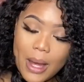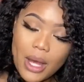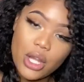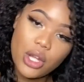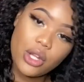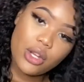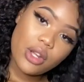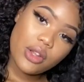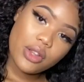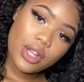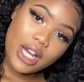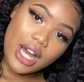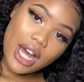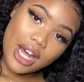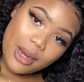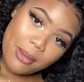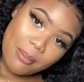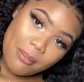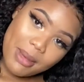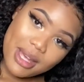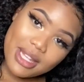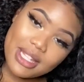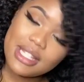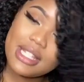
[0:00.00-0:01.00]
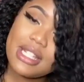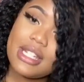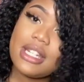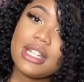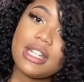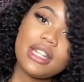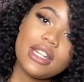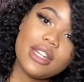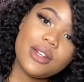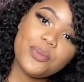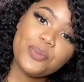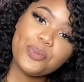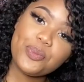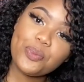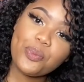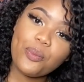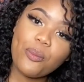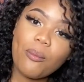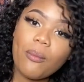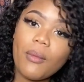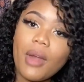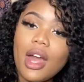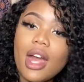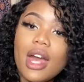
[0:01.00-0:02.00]
the kind of messy
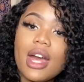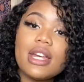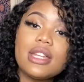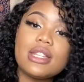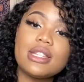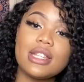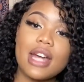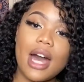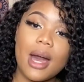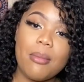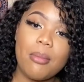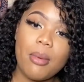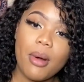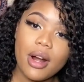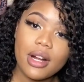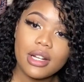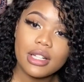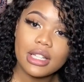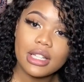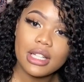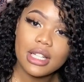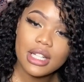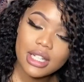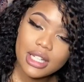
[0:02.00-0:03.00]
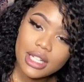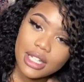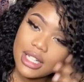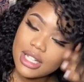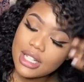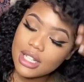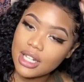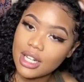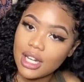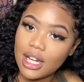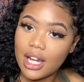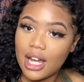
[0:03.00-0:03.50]
side part look.